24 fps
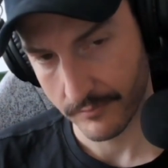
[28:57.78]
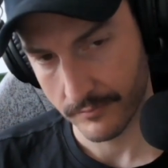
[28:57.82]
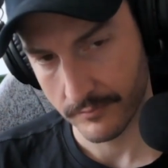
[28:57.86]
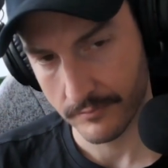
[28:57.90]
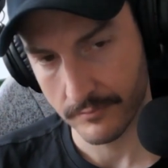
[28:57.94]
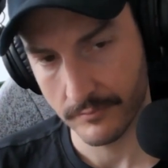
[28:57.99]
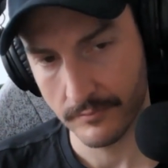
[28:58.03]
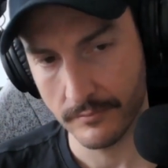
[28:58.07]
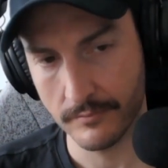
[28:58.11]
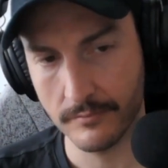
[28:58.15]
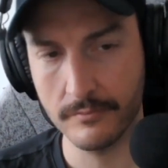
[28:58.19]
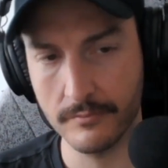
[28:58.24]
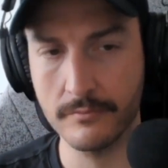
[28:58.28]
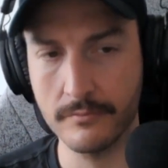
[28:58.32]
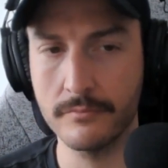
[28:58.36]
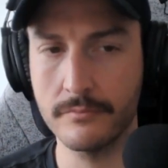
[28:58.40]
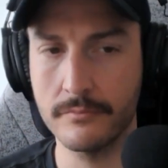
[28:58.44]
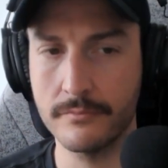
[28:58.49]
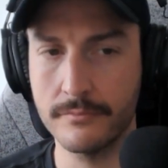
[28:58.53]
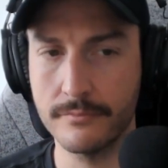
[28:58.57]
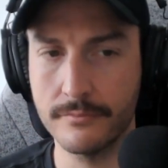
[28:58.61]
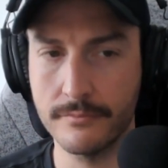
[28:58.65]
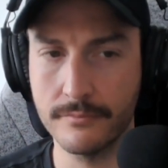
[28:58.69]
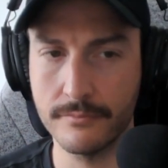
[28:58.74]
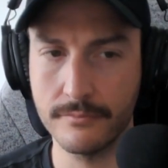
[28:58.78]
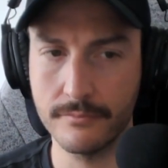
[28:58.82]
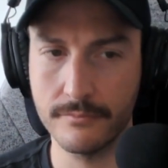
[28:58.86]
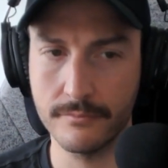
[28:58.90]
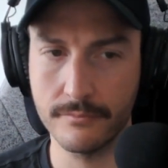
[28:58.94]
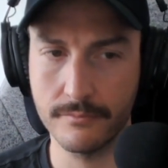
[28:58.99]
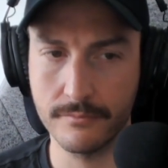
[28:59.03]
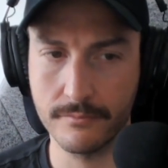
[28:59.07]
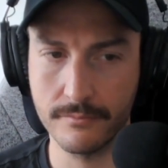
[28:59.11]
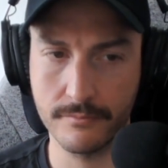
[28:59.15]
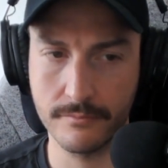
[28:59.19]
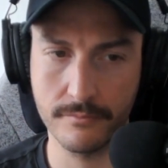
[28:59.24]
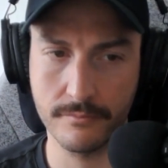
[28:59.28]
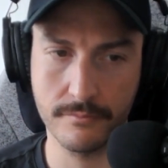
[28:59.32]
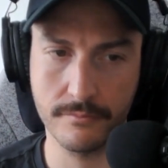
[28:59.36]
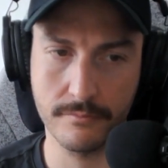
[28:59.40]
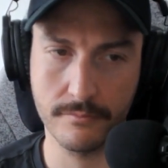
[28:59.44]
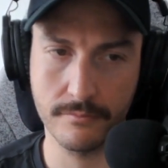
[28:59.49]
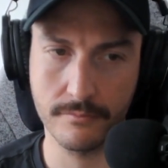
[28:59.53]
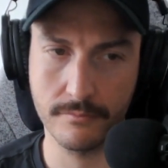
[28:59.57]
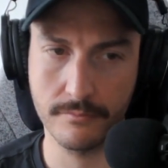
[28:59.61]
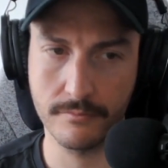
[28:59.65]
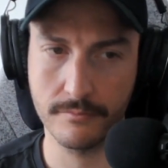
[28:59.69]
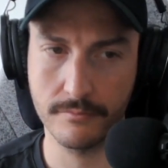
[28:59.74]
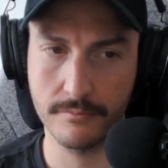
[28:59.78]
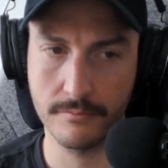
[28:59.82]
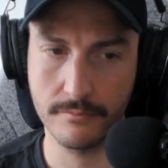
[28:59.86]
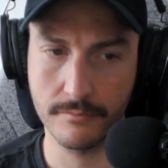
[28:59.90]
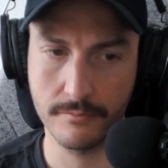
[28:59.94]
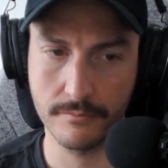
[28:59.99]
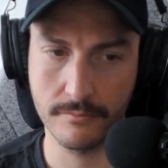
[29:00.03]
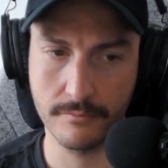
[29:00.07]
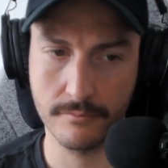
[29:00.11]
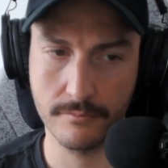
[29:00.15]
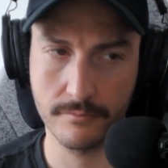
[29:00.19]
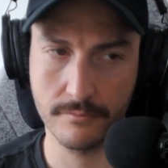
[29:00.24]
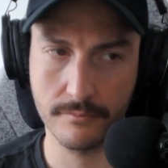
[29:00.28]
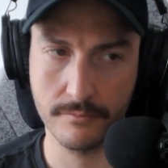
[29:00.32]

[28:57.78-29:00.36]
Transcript: The person shown says nothing.